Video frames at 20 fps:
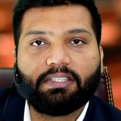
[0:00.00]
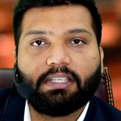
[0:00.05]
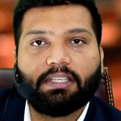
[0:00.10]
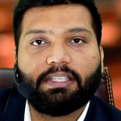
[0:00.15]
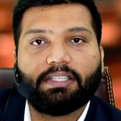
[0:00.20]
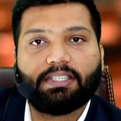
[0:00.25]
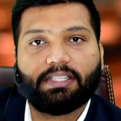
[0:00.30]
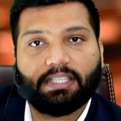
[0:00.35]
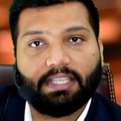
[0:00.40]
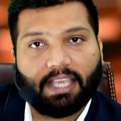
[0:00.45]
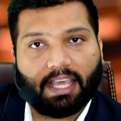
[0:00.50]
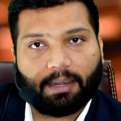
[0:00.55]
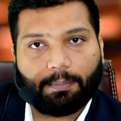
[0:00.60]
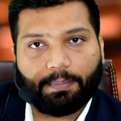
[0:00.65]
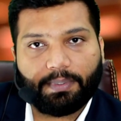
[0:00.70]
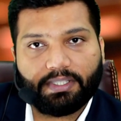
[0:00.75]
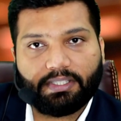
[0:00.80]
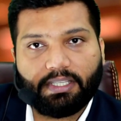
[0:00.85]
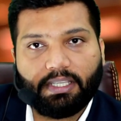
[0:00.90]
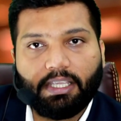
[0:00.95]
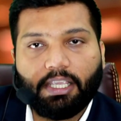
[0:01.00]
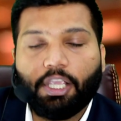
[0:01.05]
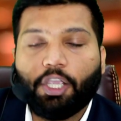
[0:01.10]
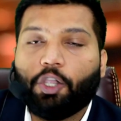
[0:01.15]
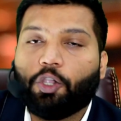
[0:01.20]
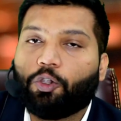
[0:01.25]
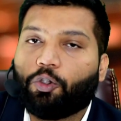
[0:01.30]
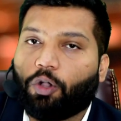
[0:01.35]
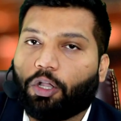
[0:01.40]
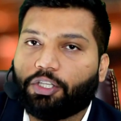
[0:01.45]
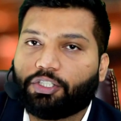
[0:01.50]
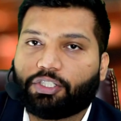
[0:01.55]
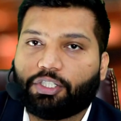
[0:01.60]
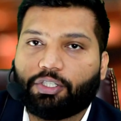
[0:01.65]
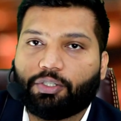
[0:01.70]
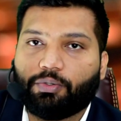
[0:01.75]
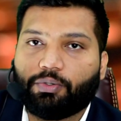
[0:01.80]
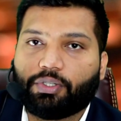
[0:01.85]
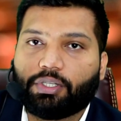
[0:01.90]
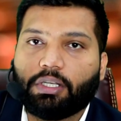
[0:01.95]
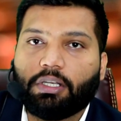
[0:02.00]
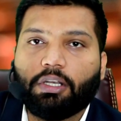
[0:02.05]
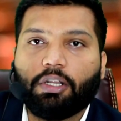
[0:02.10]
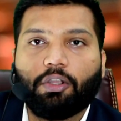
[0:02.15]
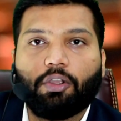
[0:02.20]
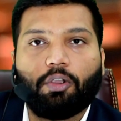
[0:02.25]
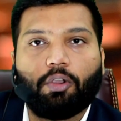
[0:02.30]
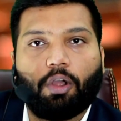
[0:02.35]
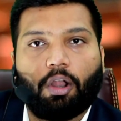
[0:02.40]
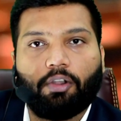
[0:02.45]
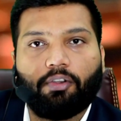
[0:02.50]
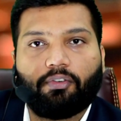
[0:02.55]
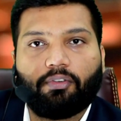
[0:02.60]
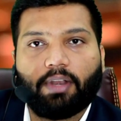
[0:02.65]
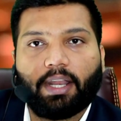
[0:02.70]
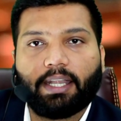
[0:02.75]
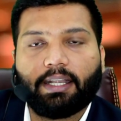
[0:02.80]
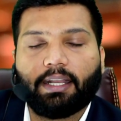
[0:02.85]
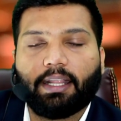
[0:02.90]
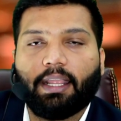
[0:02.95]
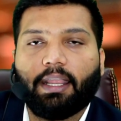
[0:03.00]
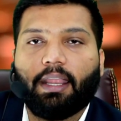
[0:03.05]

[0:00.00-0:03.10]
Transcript: CRPC, Constitution, Contract